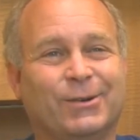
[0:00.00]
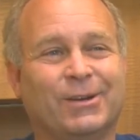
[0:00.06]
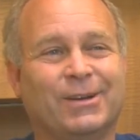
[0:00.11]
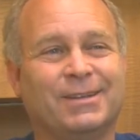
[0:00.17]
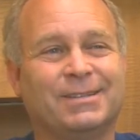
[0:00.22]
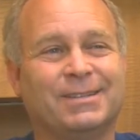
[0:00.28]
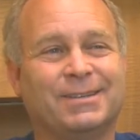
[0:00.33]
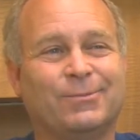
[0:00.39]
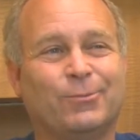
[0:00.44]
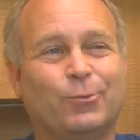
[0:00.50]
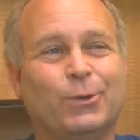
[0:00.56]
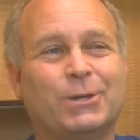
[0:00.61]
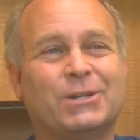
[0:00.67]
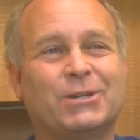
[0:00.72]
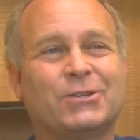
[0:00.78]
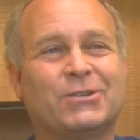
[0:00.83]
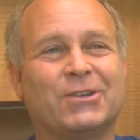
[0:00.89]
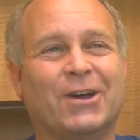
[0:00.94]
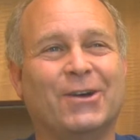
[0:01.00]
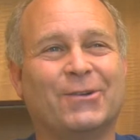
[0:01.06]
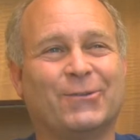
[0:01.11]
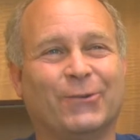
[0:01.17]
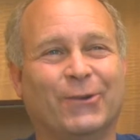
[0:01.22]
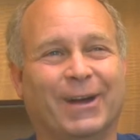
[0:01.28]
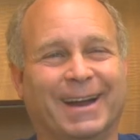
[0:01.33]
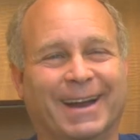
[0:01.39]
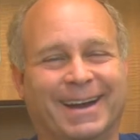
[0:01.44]
I said, which
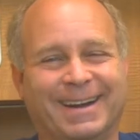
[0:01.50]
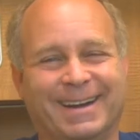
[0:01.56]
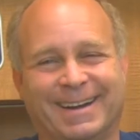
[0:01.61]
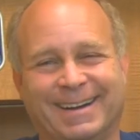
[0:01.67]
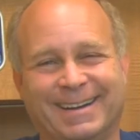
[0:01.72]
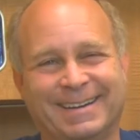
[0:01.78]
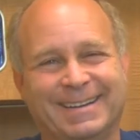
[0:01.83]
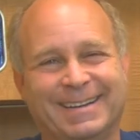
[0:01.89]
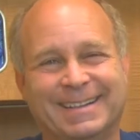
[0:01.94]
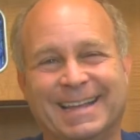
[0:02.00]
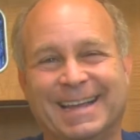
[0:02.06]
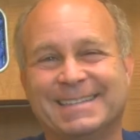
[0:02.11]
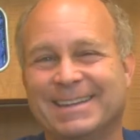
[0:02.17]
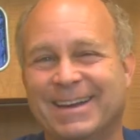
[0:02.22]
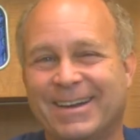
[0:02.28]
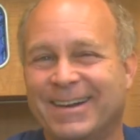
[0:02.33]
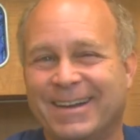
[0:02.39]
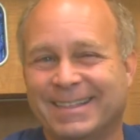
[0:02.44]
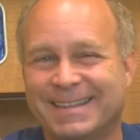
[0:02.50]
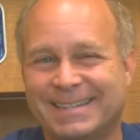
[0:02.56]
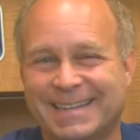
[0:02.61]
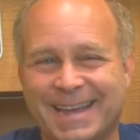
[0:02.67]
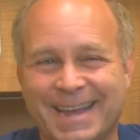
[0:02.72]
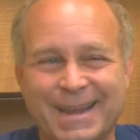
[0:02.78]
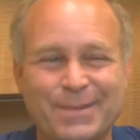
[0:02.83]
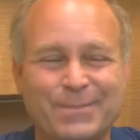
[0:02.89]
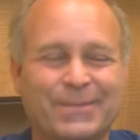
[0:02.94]
software? That's not on the
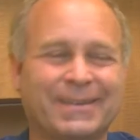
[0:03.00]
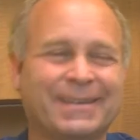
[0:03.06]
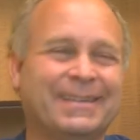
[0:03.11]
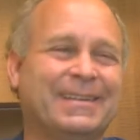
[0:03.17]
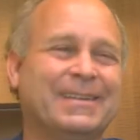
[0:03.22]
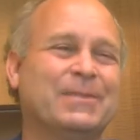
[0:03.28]
tape?